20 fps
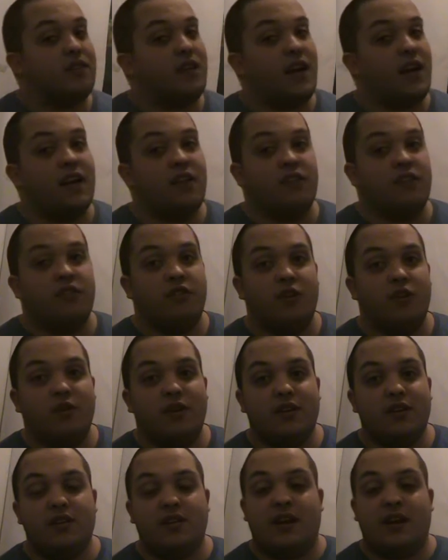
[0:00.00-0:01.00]
I know
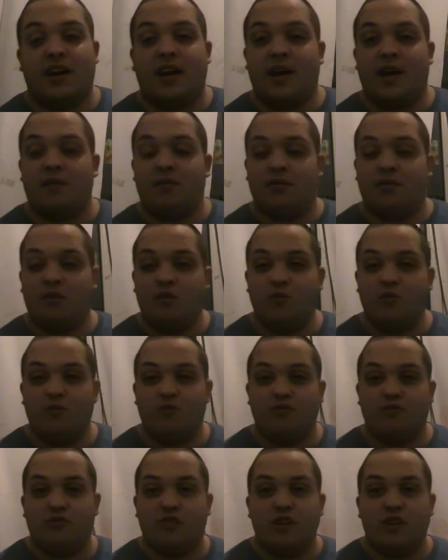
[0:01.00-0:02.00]
it. I have
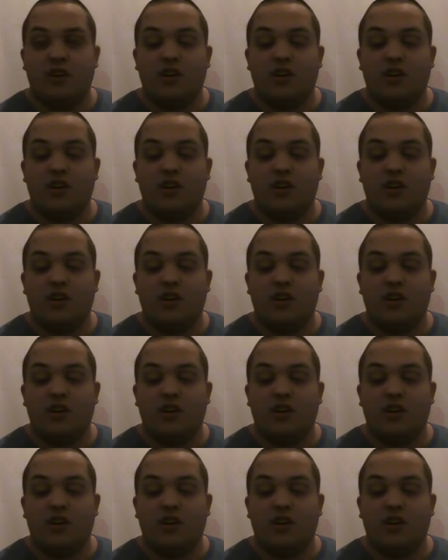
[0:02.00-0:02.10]
hopes.